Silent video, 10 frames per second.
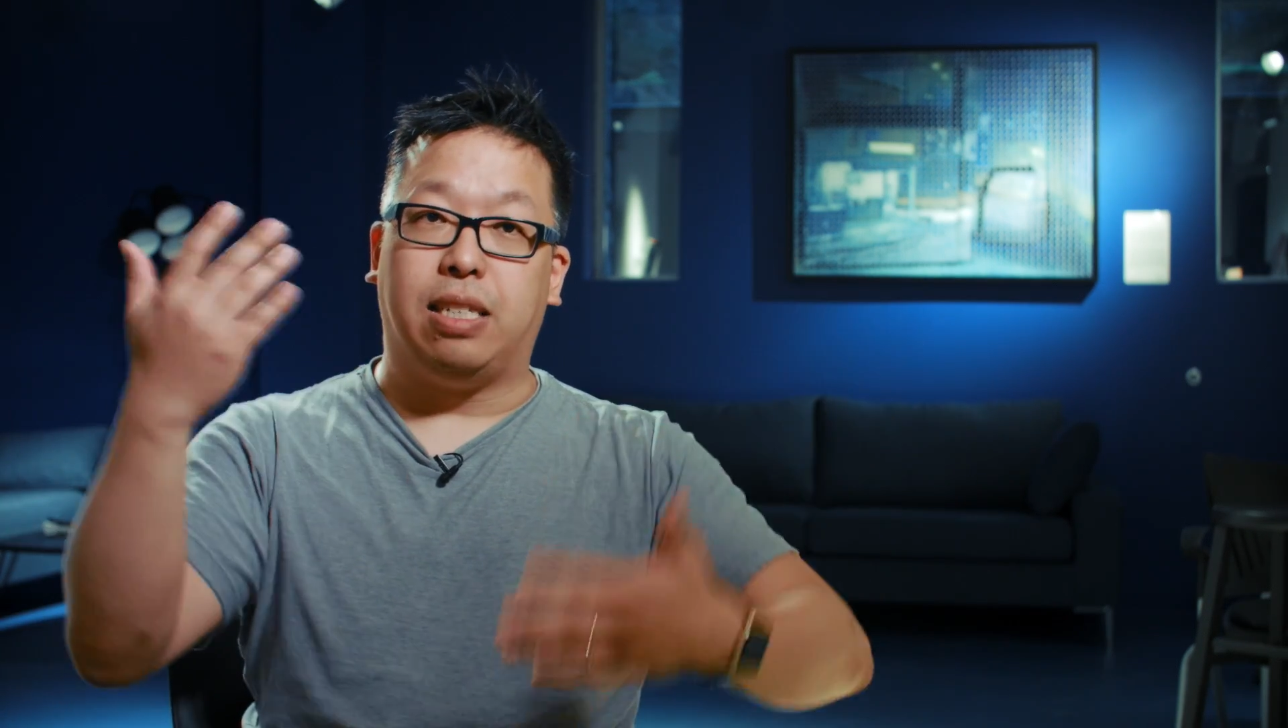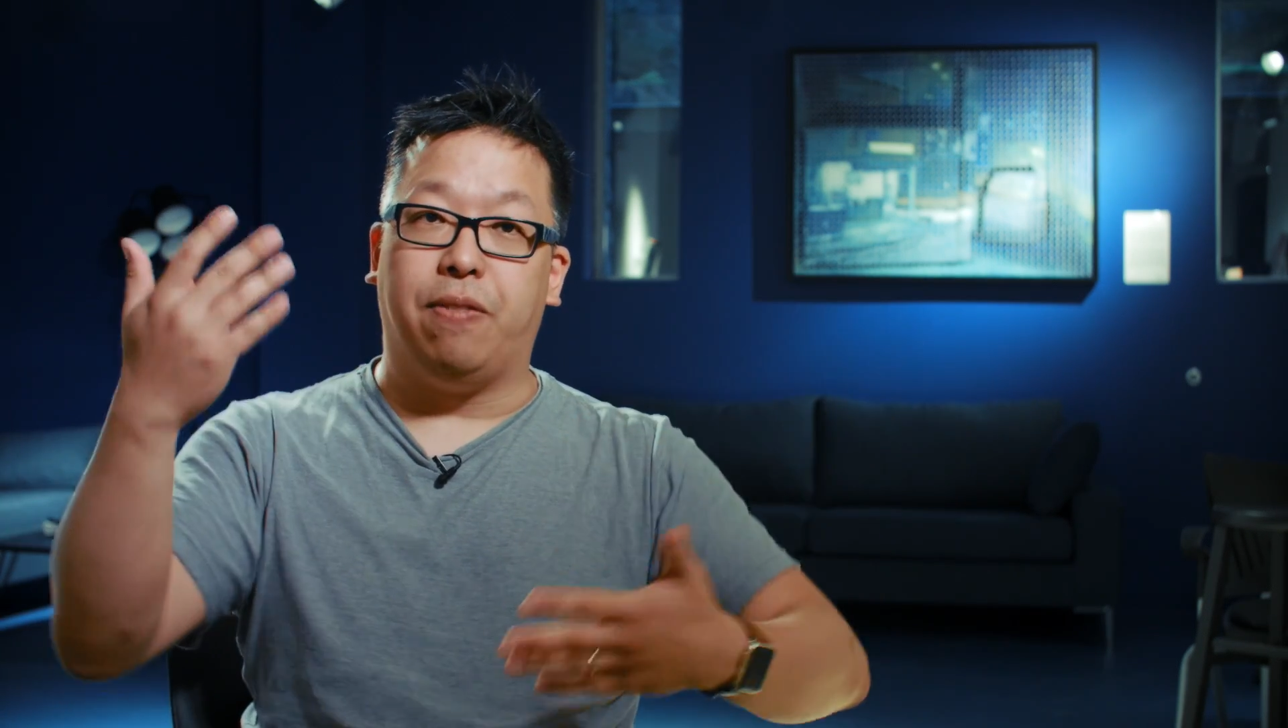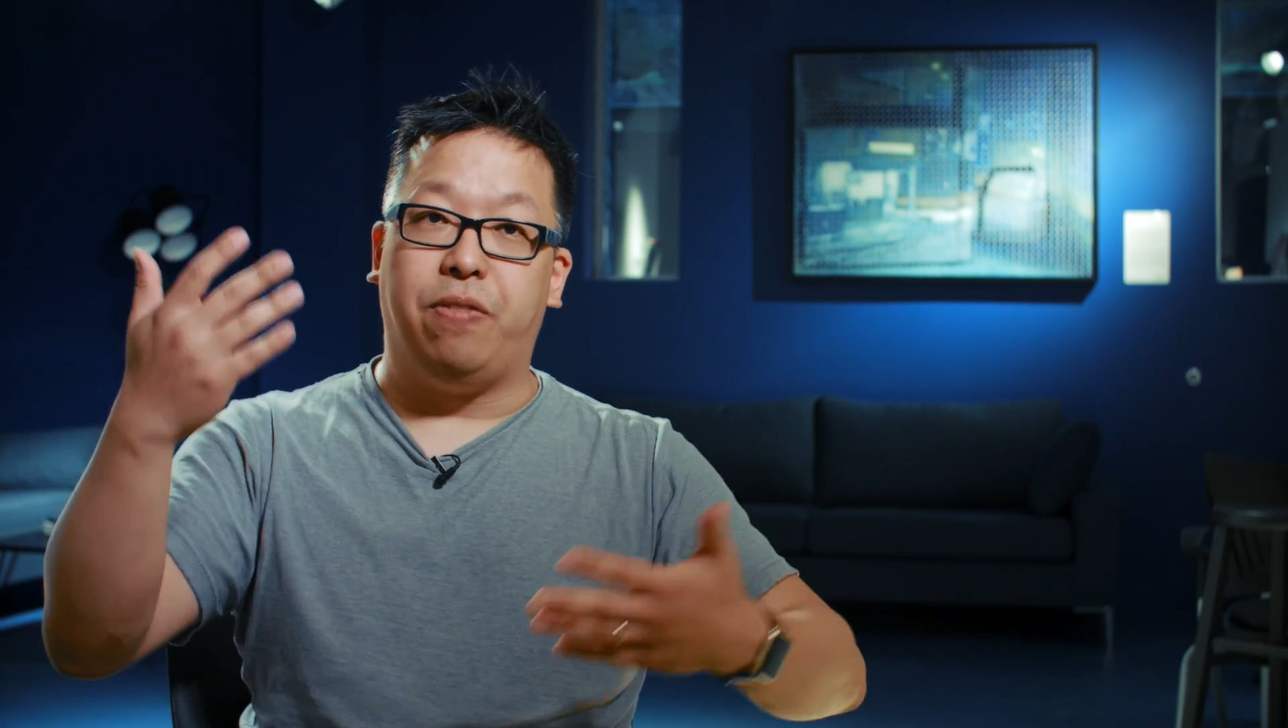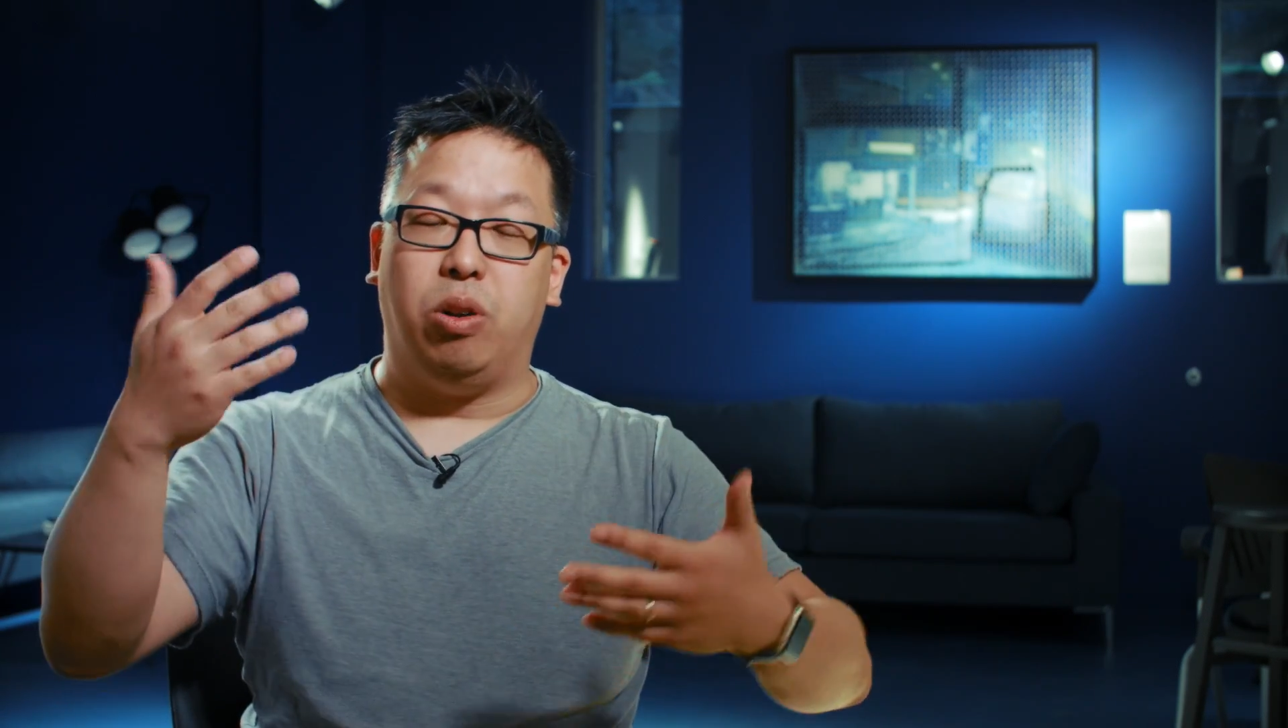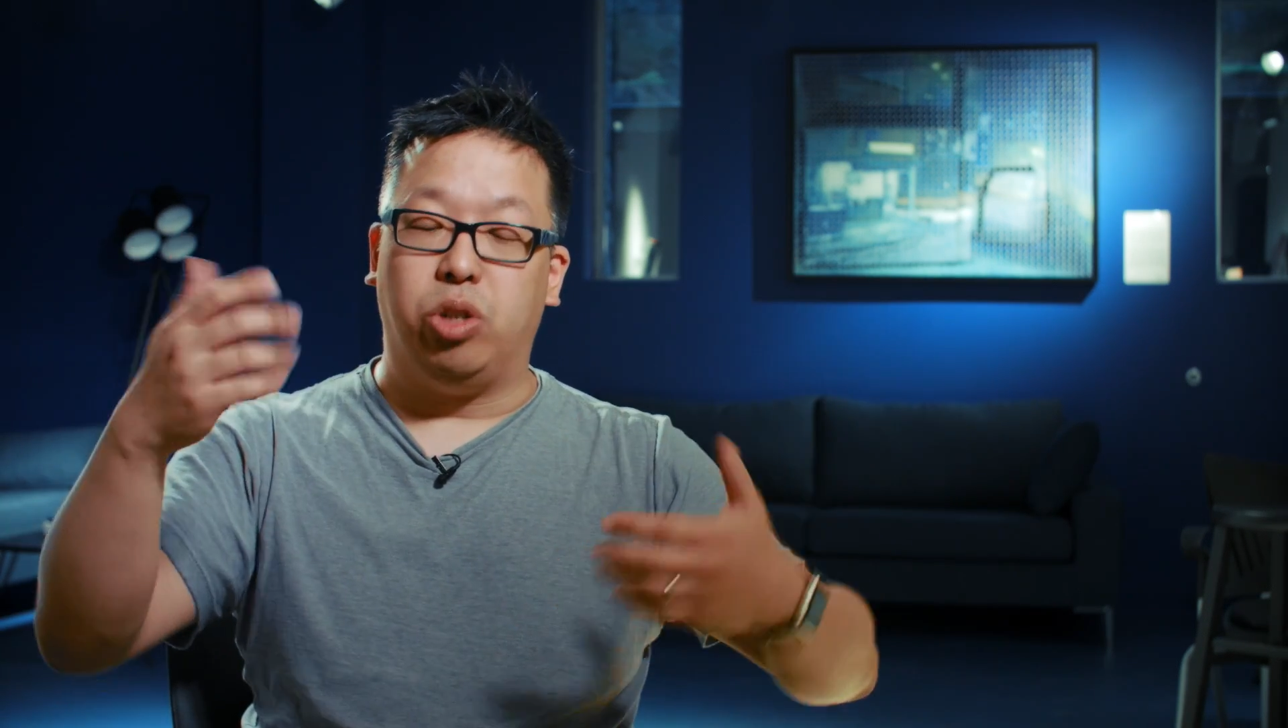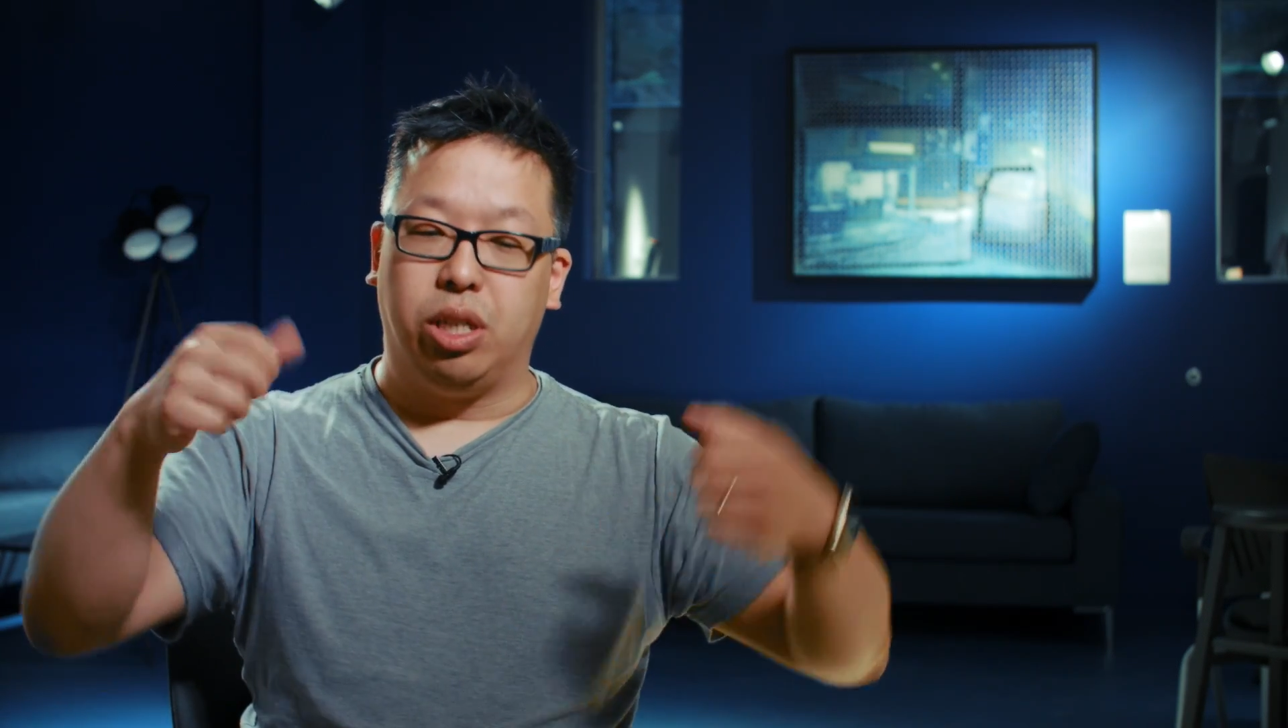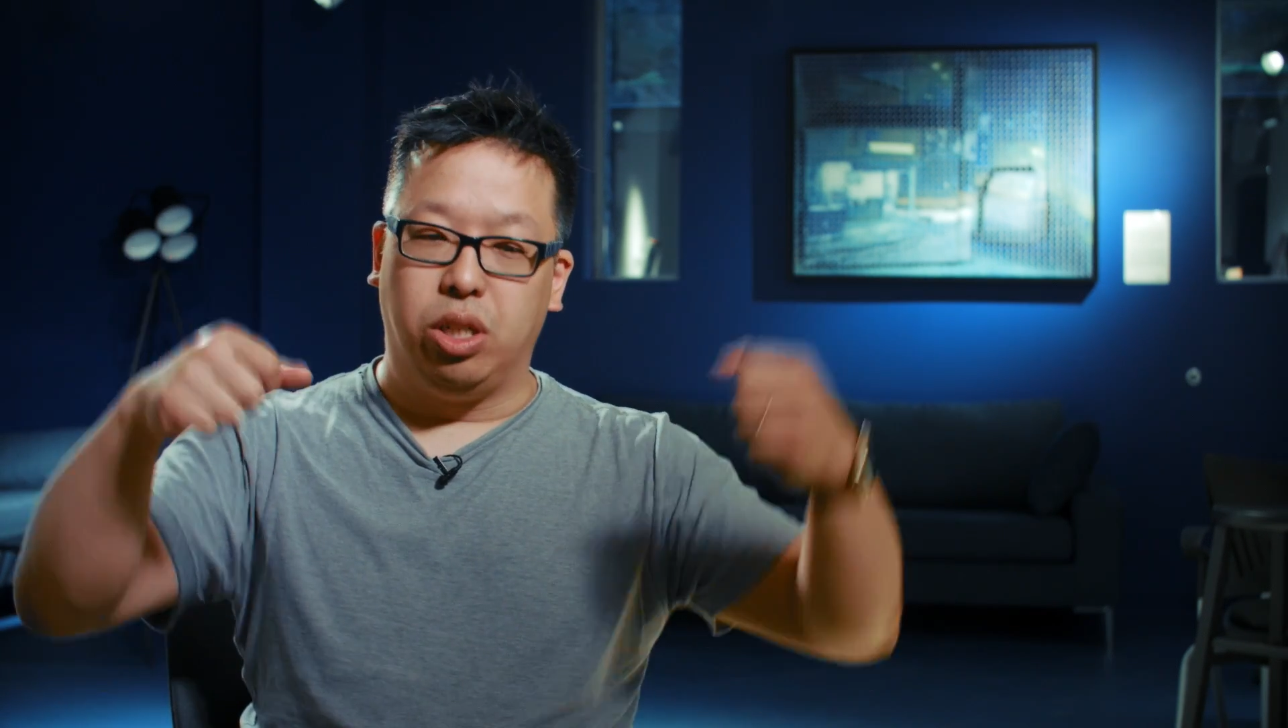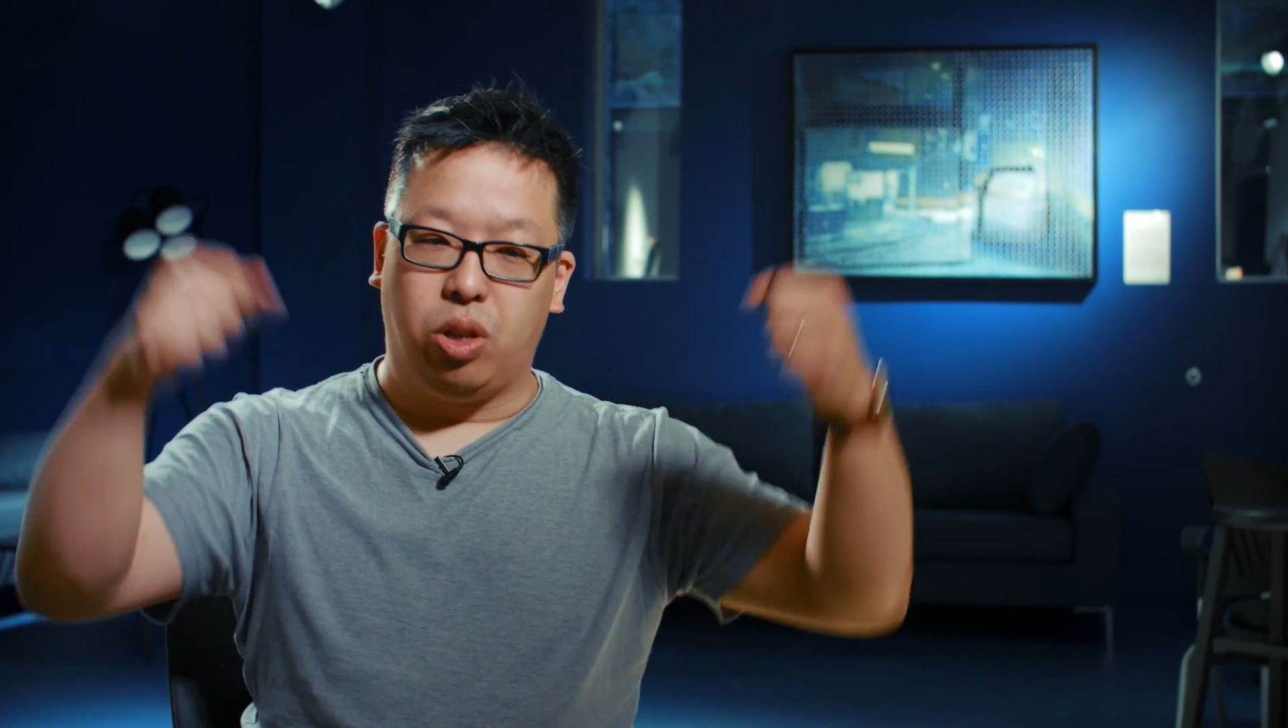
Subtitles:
diffusion,